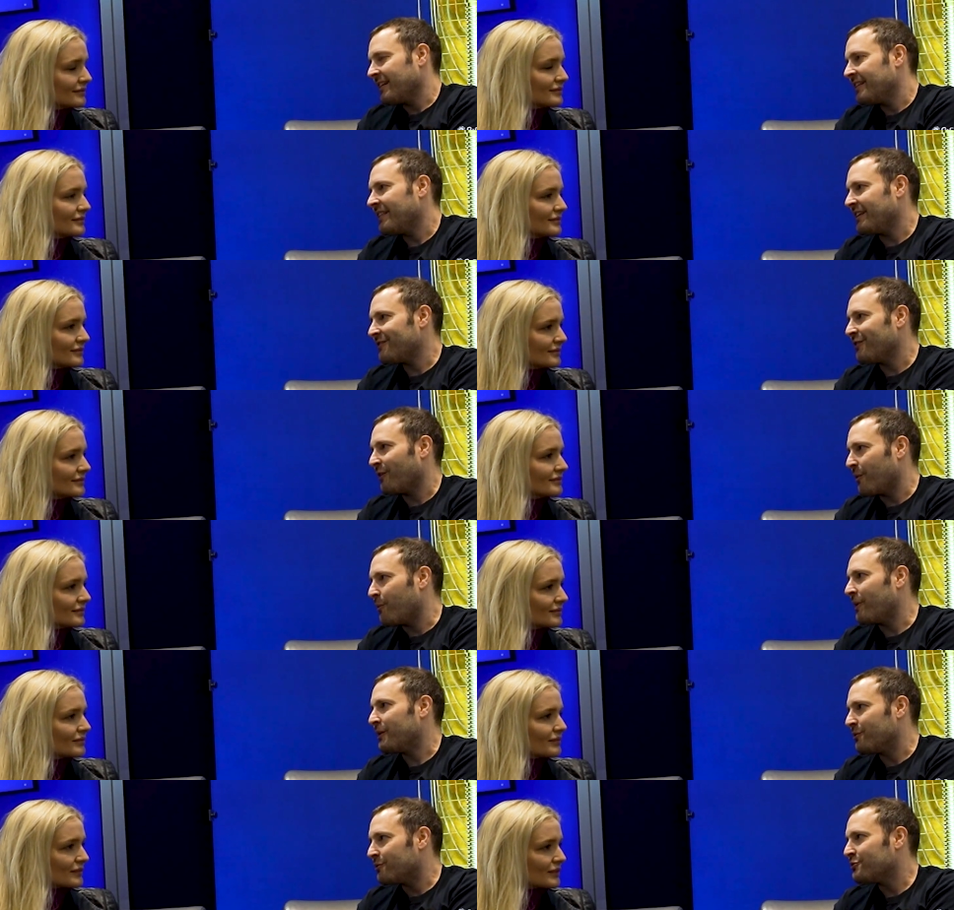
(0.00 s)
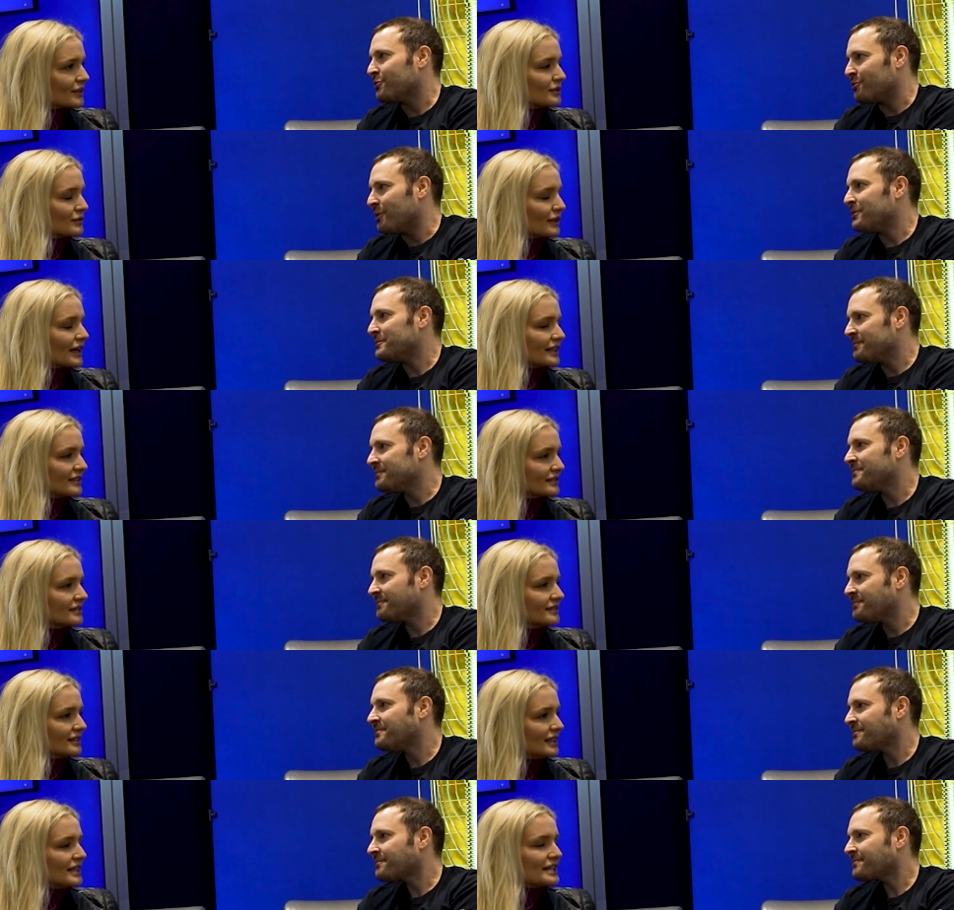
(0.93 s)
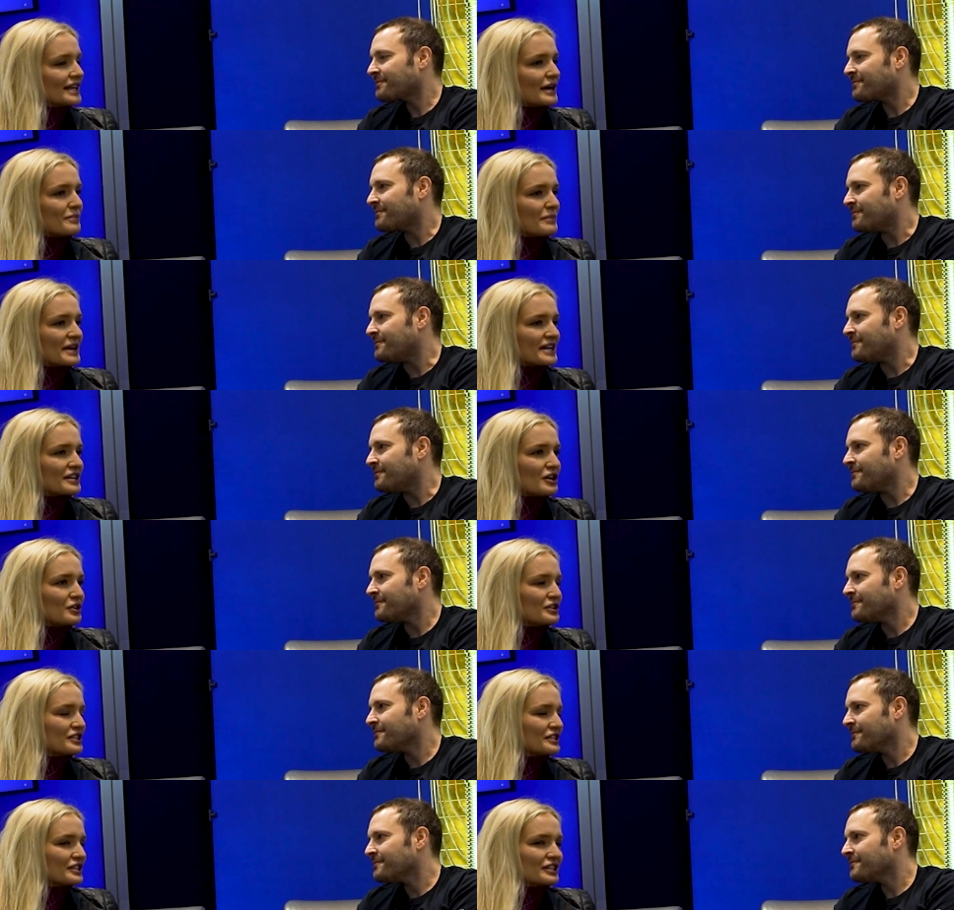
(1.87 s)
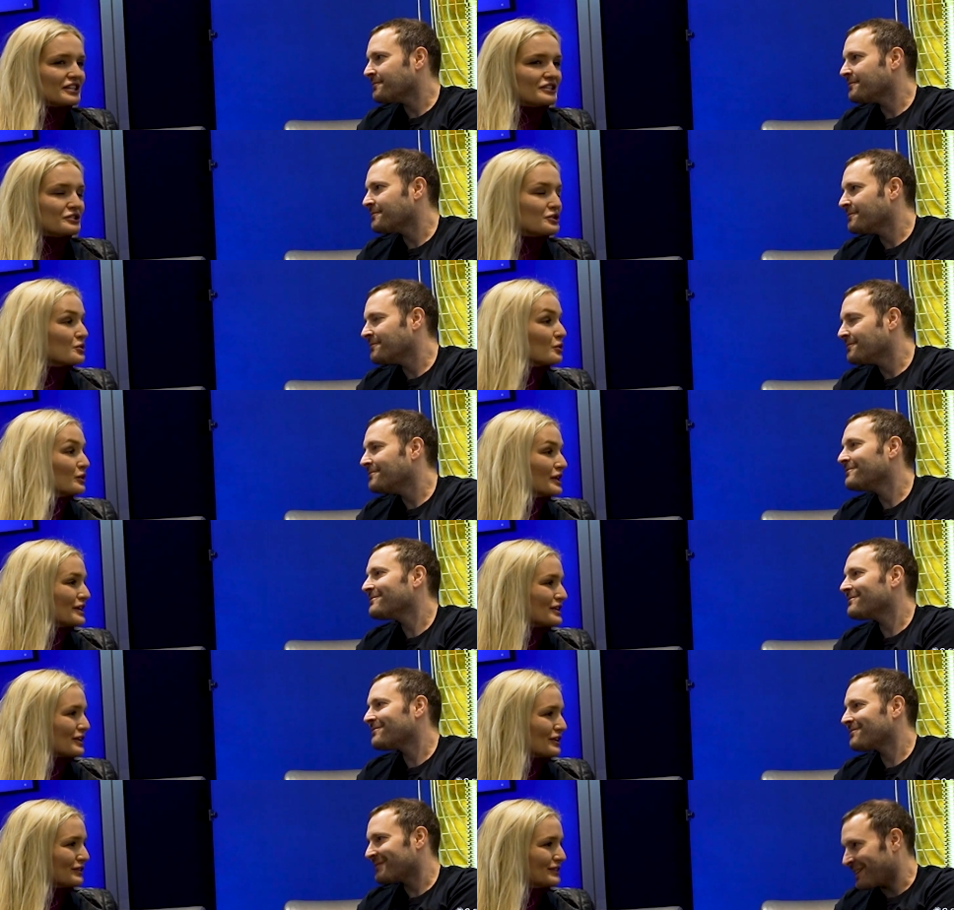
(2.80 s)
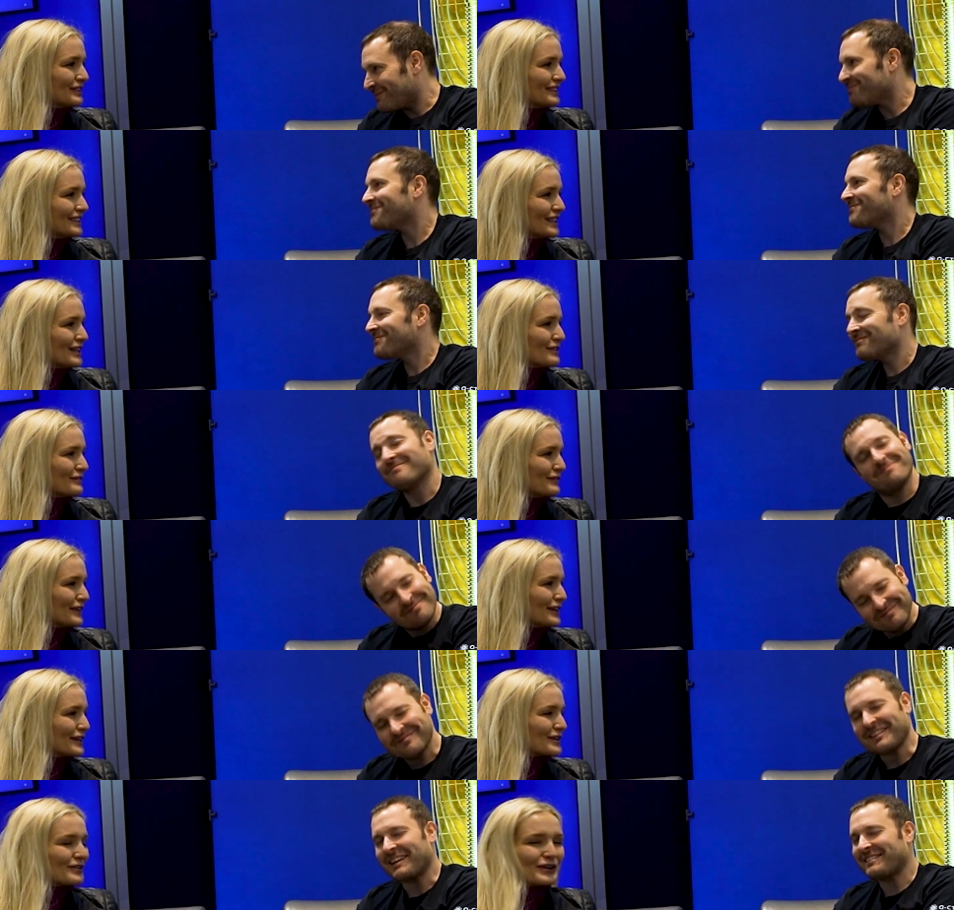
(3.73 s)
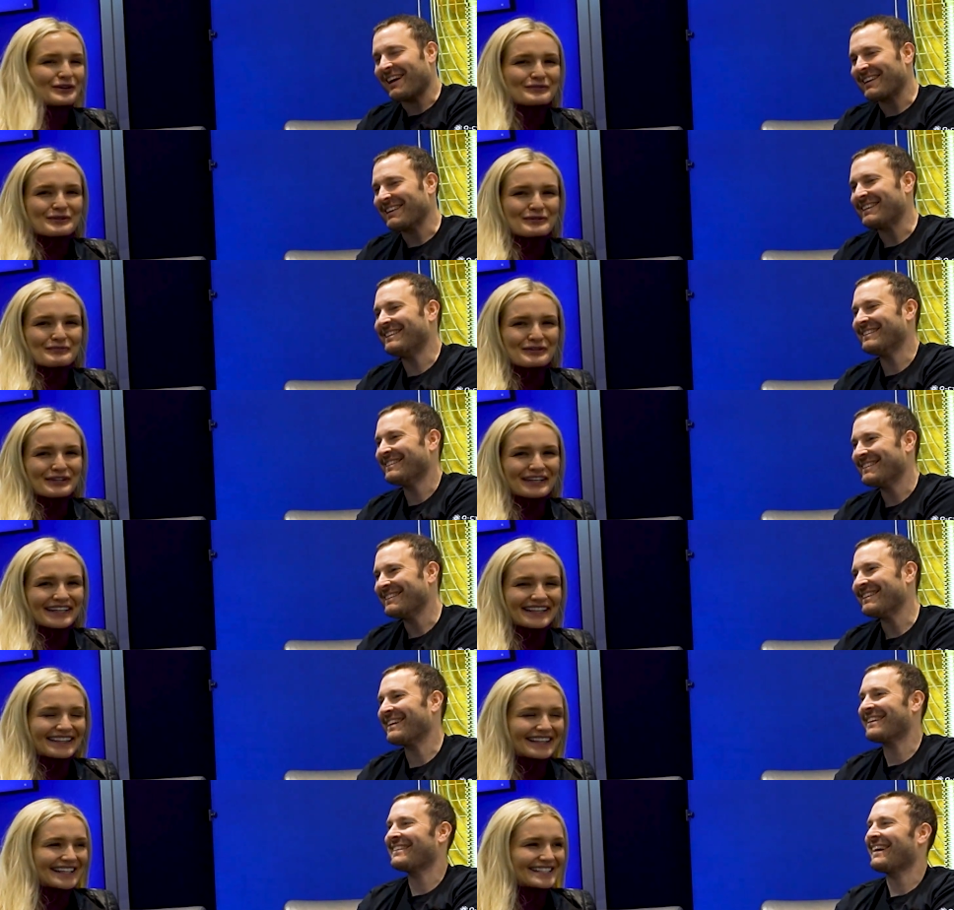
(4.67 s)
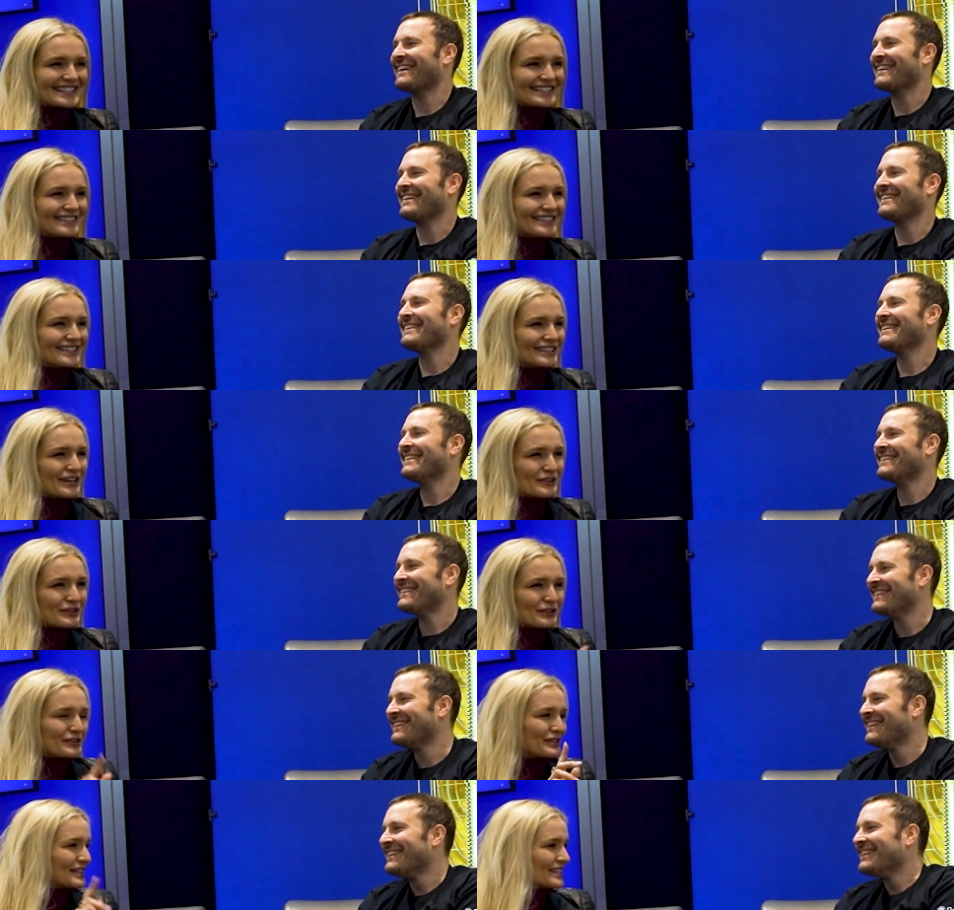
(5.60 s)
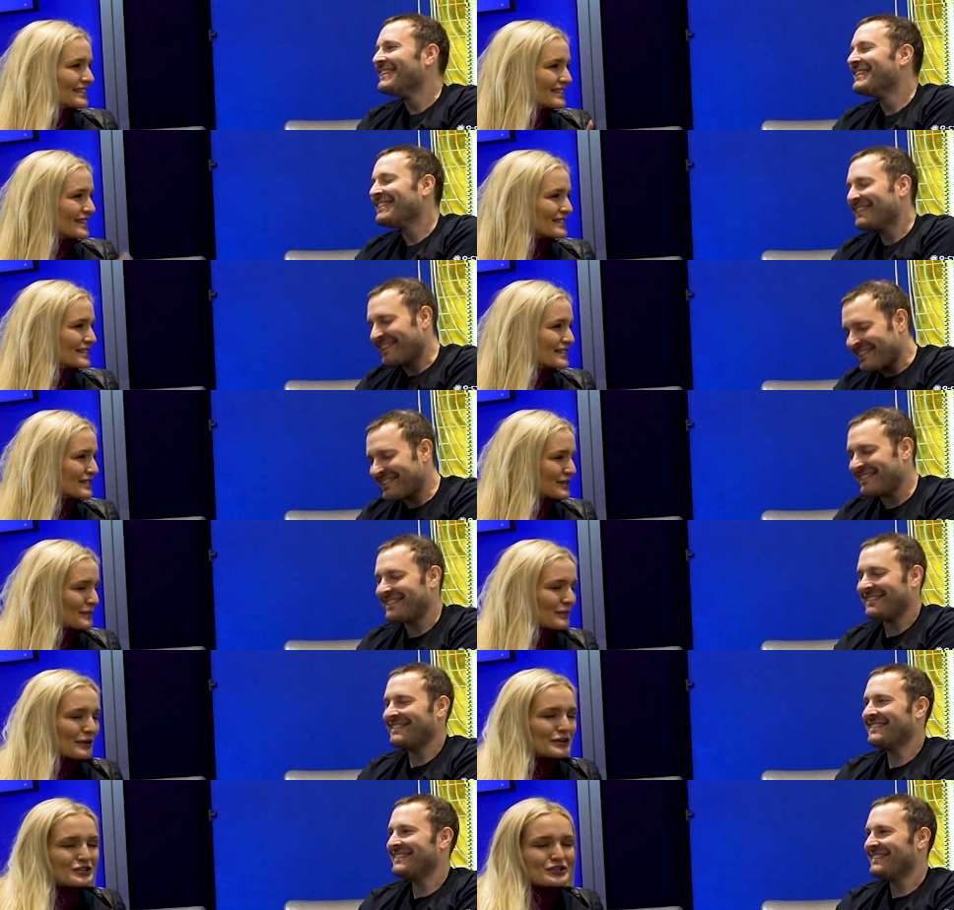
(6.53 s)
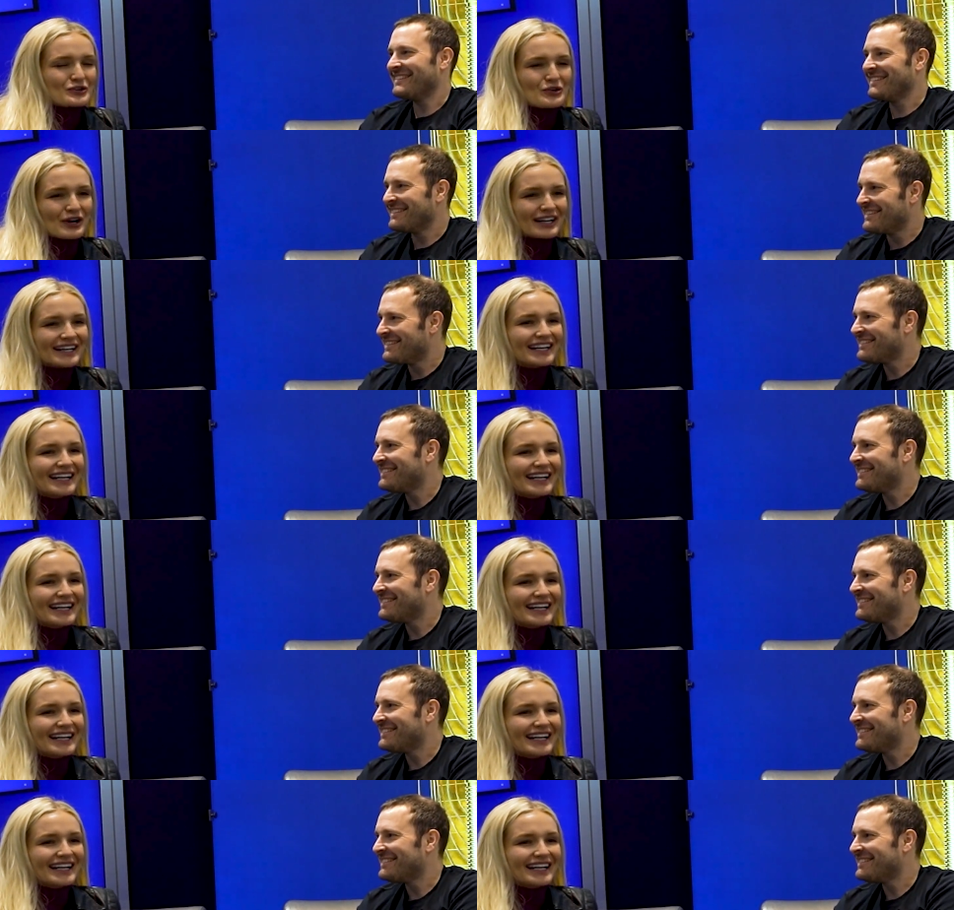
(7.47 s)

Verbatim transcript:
Speaker 1: that's not the way to grow. Right.
Speaker 2: Yeah, Mike called it the Duolingo yeah of uh, quantum exactly. computing. Exactly. That's you can go through these lessons. Yes. They're pretty short